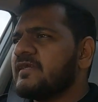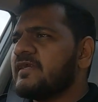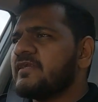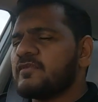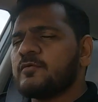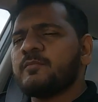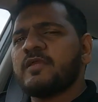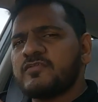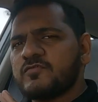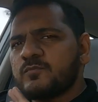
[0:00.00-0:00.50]
it
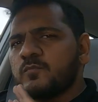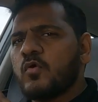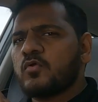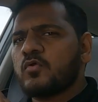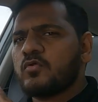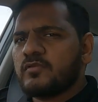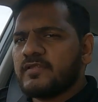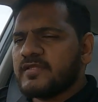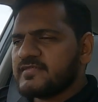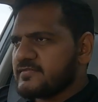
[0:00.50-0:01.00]
remains
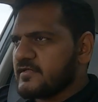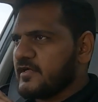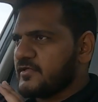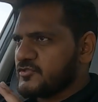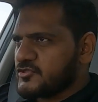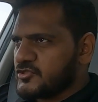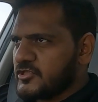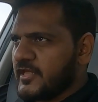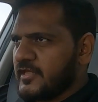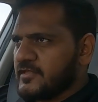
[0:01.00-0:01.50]
more or less
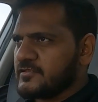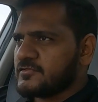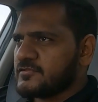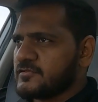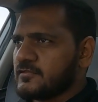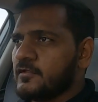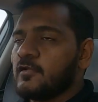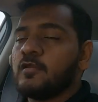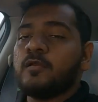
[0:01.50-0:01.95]
unchanged.